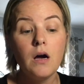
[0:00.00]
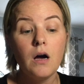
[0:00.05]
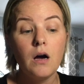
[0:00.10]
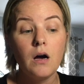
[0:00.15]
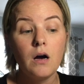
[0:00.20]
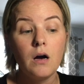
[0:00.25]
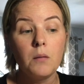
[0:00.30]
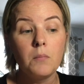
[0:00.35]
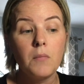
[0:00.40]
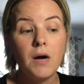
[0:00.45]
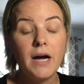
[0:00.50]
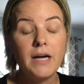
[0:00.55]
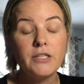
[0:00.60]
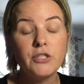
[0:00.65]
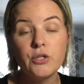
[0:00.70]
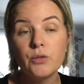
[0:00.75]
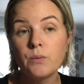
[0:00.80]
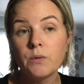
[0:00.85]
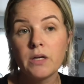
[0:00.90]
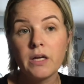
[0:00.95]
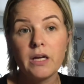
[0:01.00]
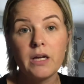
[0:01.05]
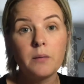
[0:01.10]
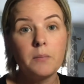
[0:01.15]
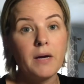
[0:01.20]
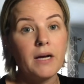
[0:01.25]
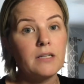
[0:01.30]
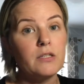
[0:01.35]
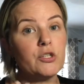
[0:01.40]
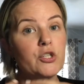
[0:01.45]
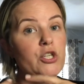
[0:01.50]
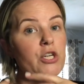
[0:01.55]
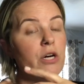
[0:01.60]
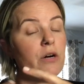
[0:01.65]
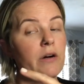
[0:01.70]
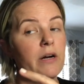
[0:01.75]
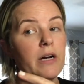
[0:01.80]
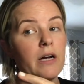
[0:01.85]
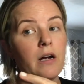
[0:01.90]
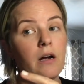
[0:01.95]
um, I do want to get back to
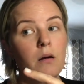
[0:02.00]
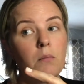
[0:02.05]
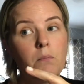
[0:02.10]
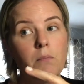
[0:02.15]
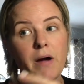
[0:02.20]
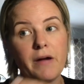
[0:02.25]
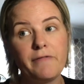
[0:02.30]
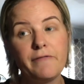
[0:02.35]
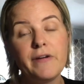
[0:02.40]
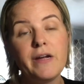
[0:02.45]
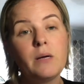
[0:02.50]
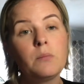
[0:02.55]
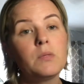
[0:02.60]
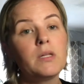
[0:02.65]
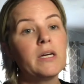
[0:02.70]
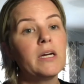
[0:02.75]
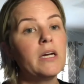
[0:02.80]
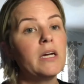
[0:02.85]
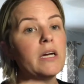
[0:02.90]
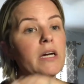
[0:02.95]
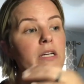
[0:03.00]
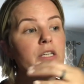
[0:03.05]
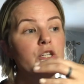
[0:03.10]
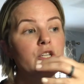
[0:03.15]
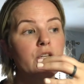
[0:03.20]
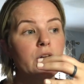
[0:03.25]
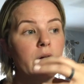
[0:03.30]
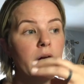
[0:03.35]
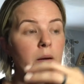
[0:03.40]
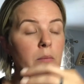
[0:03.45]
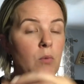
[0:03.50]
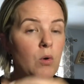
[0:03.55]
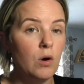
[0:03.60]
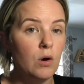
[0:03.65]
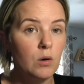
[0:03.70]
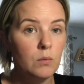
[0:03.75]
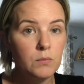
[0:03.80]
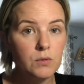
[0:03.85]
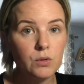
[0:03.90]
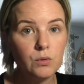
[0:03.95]
sharing my family and sharing more
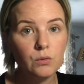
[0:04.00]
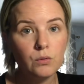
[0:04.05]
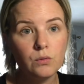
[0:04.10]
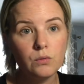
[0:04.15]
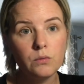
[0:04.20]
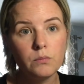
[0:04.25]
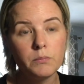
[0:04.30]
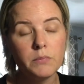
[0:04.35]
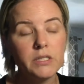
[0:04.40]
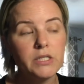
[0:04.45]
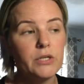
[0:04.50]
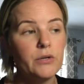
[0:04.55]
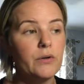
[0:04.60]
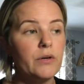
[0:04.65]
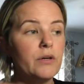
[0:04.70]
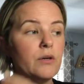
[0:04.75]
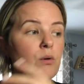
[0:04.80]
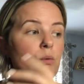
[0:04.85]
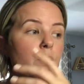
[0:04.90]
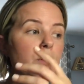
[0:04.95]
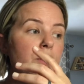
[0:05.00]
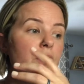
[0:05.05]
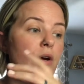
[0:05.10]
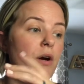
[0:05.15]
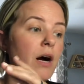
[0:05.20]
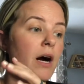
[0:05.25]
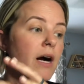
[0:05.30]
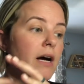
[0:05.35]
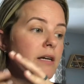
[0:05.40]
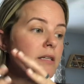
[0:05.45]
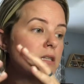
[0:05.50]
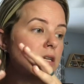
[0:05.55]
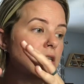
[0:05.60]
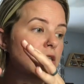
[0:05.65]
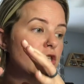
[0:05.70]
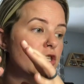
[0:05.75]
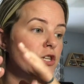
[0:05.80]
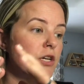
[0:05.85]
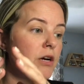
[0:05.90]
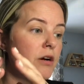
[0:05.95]
homeschool material with you guys
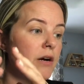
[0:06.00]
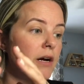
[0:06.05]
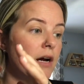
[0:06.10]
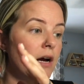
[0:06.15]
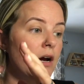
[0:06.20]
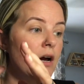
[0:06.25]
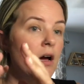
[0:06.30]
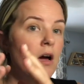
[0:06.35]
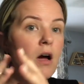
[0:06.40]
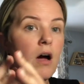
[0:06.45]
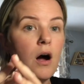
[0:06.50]
and sharing